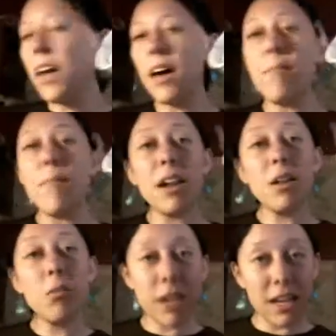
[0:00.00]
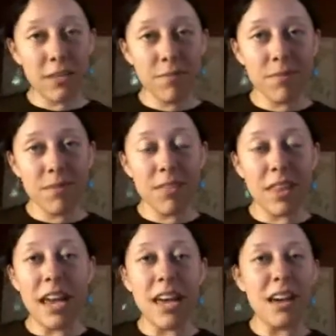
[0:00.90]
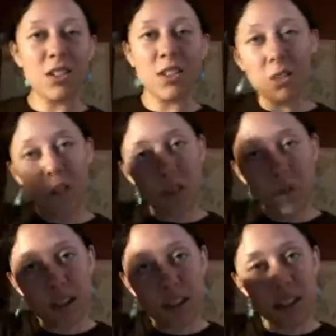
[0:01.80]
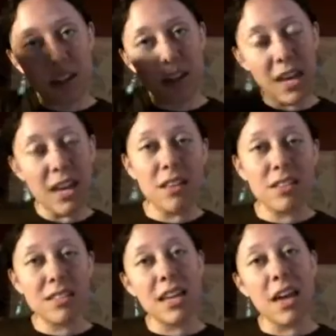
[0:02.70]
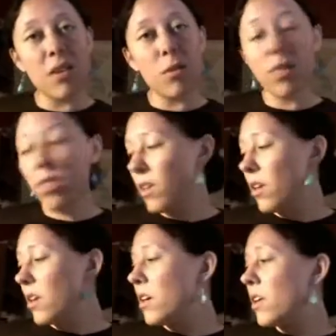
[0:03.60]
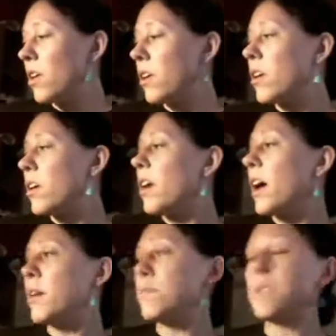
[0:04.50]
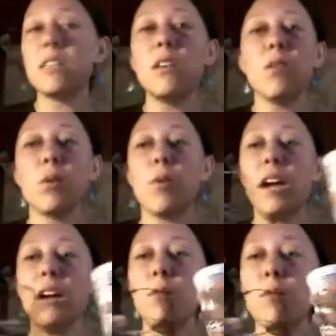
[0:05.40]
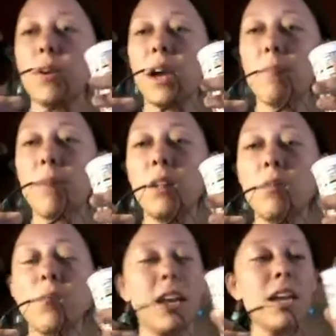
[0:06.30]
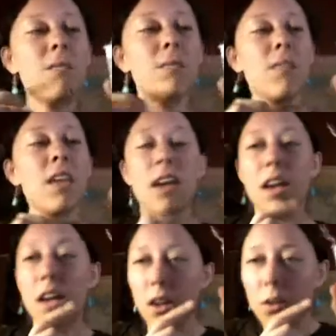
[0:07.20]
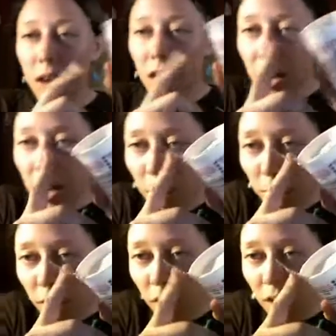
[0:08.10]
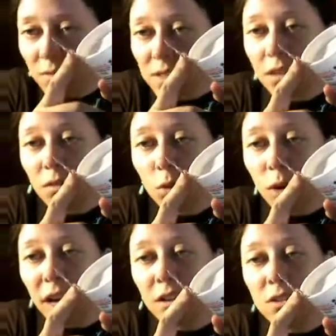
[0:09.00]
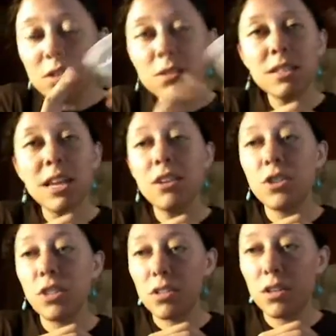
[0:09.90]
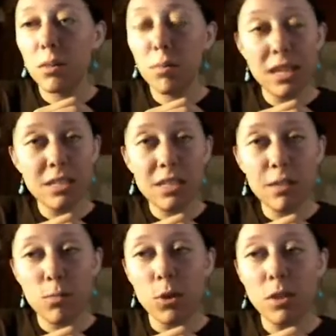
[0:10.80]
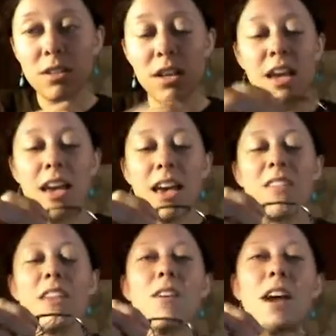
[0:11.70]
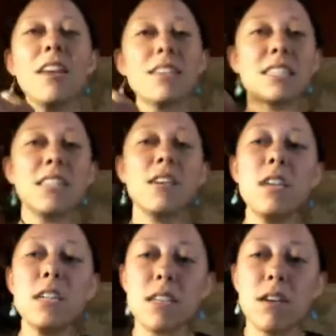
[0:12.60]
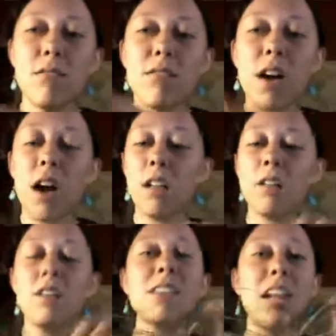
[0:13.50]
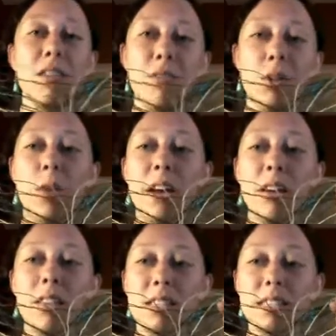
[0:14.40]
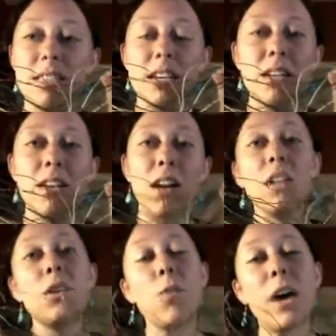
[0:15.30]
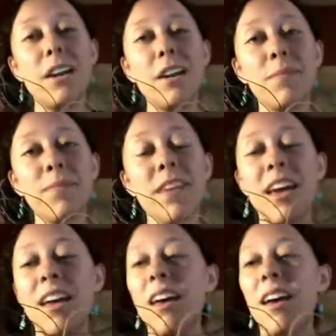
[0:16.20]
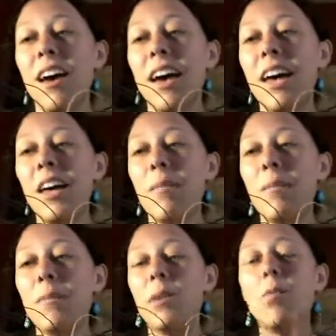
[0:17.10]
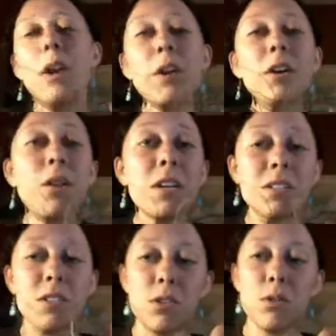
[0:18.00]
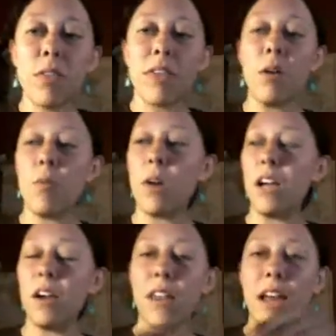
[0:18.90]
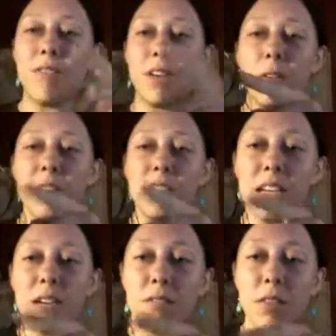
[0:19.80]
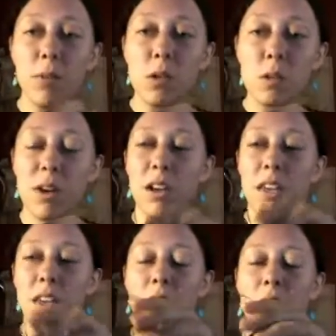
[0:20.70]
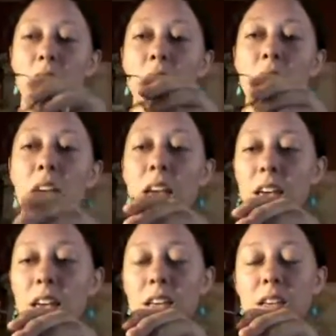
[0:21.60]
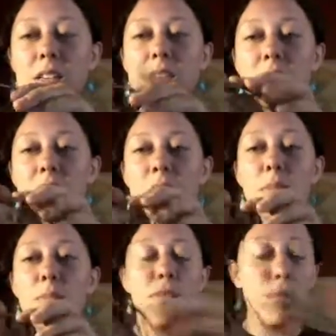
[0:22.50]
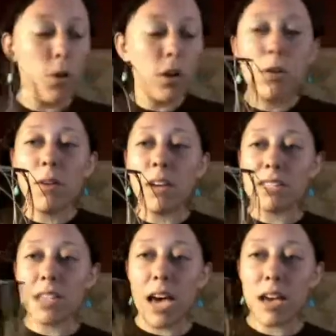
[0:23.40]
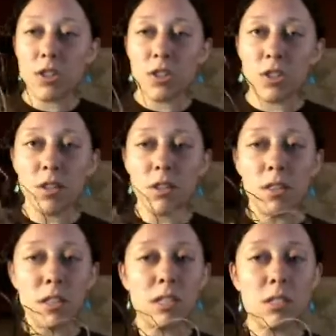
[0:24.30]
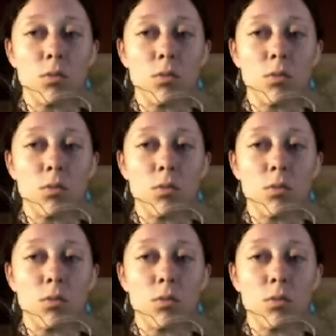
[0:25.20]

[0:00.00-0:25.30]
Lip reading: a metal ring that I actually just twisted the ends together with silver wire. But you got a metal ring, and you got a couple of silver wires to attach it to your plastic mold. And then you got a series of color telephone wire, this thin colored wire. What you're going to do with that wire that I've already done for the most part here is before you attach this